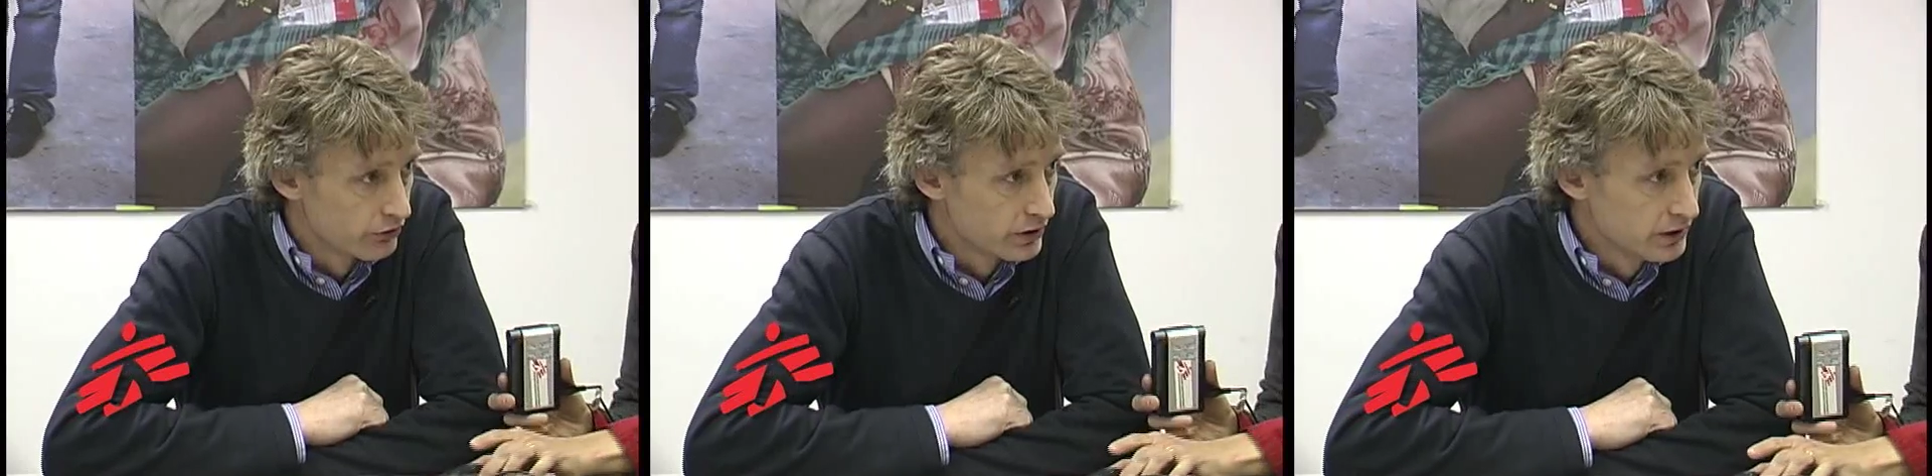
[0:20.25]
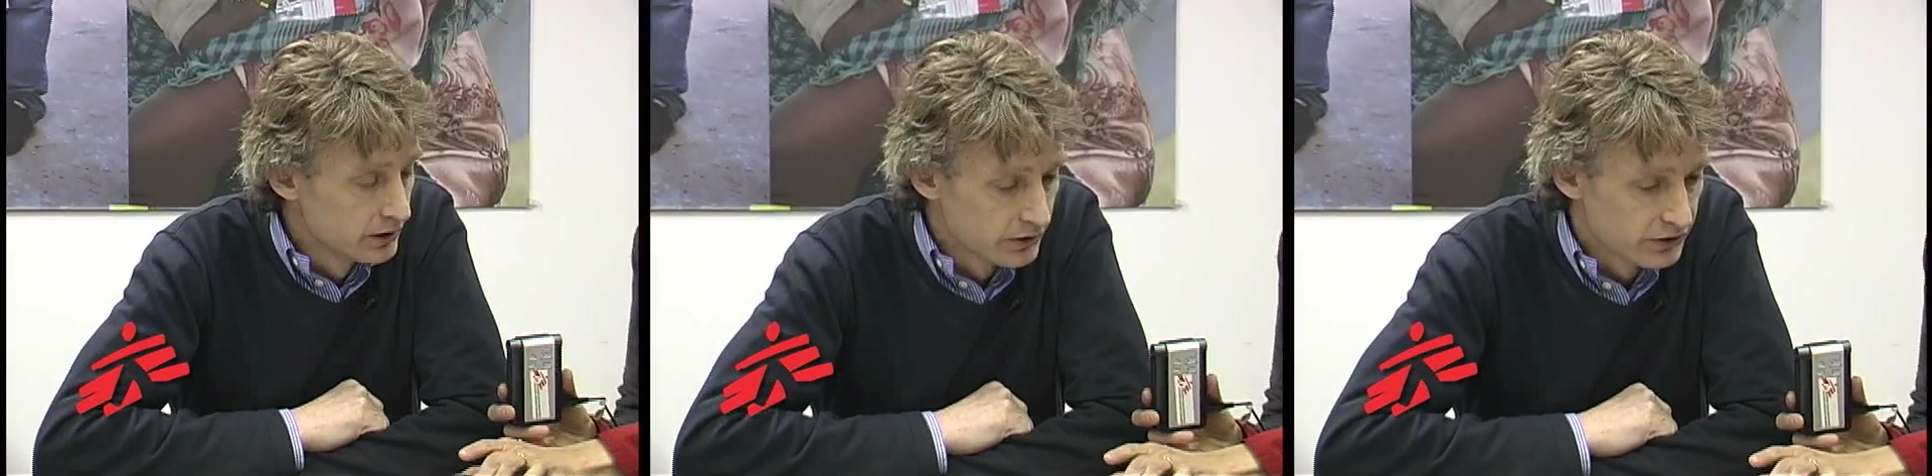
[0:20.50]

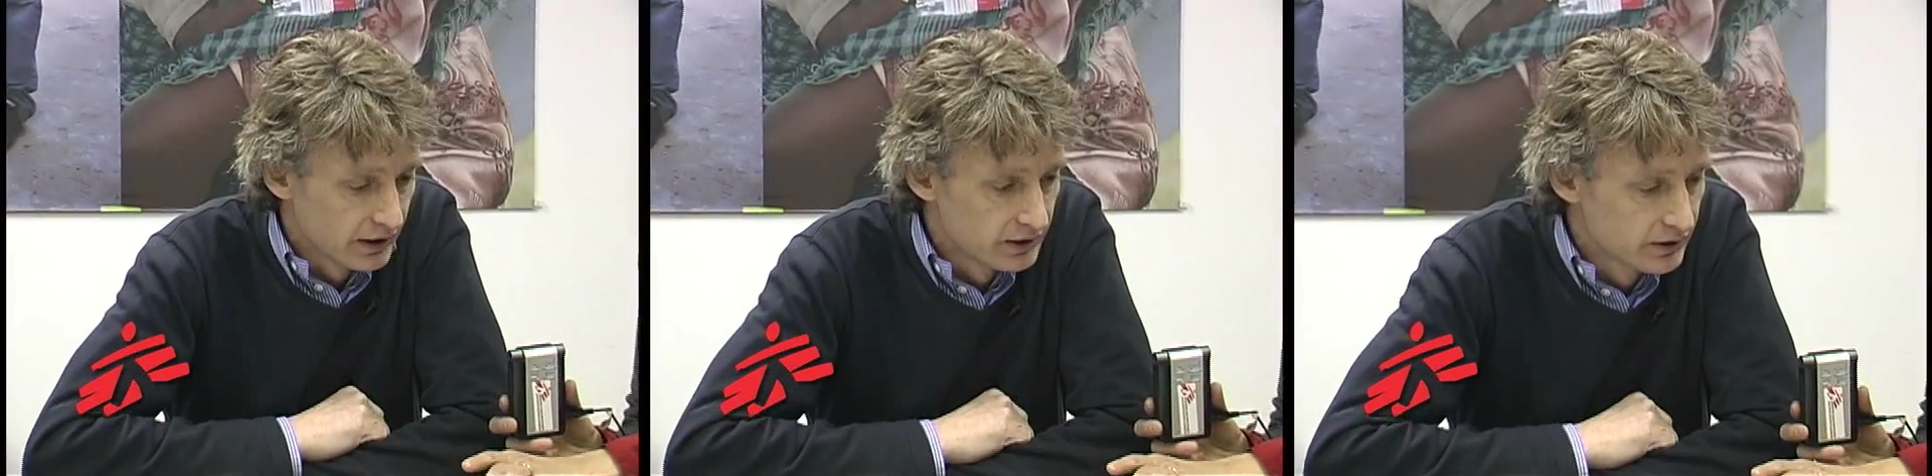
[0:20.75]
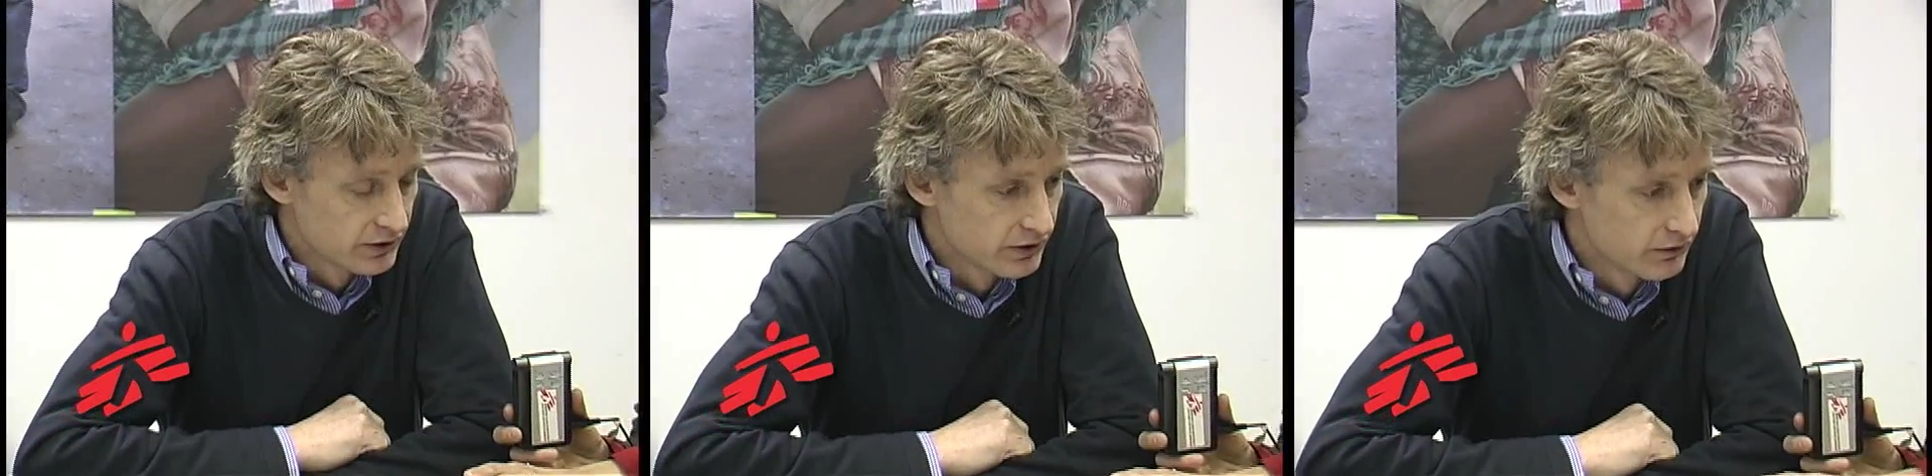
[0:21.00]
three
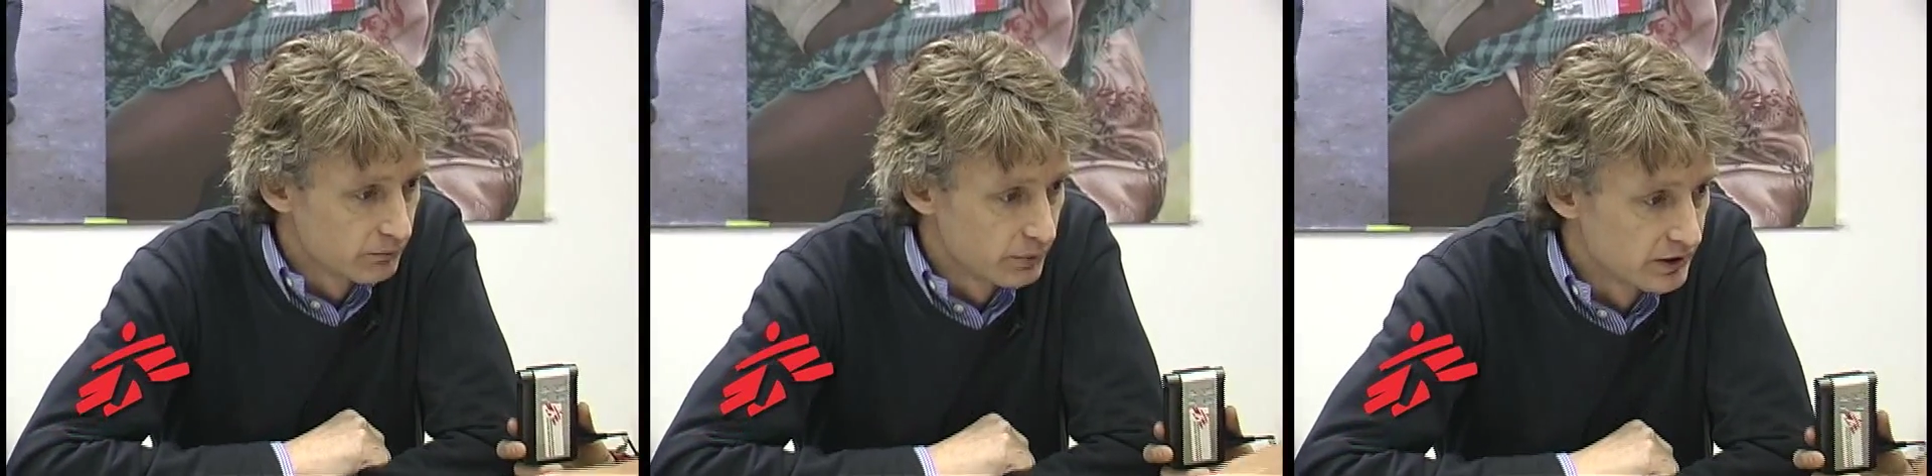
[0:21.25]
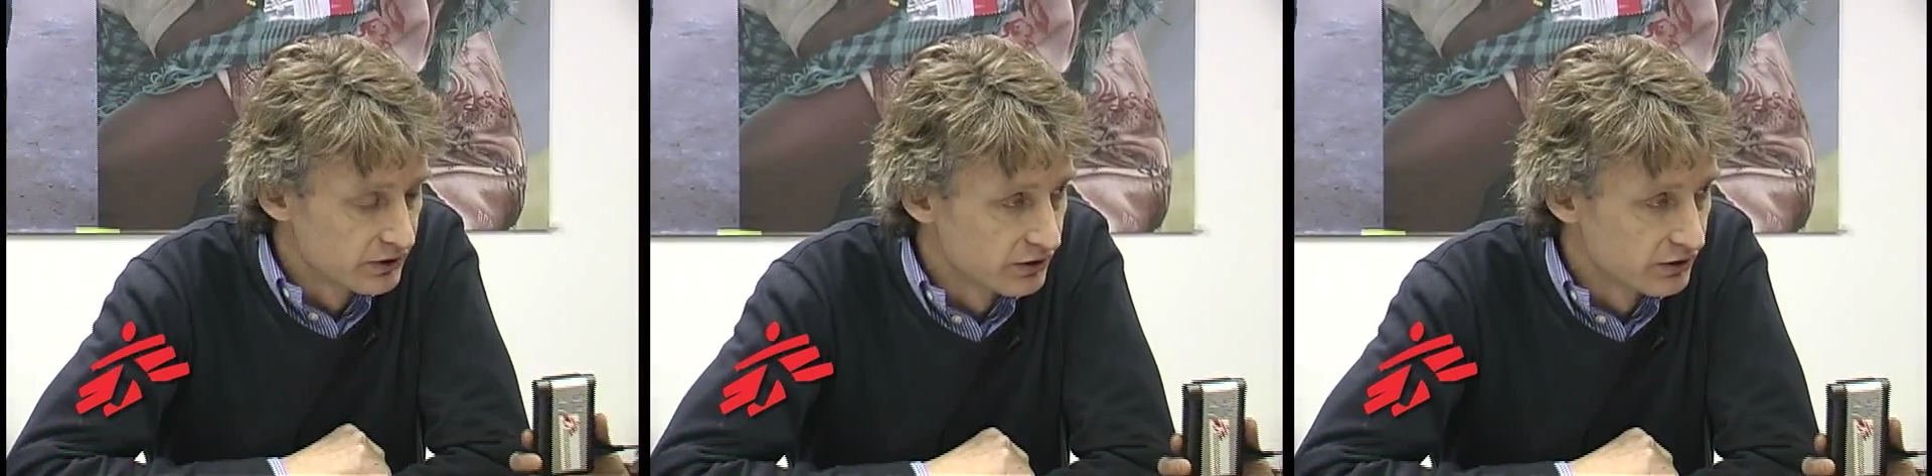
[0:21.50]
centres have been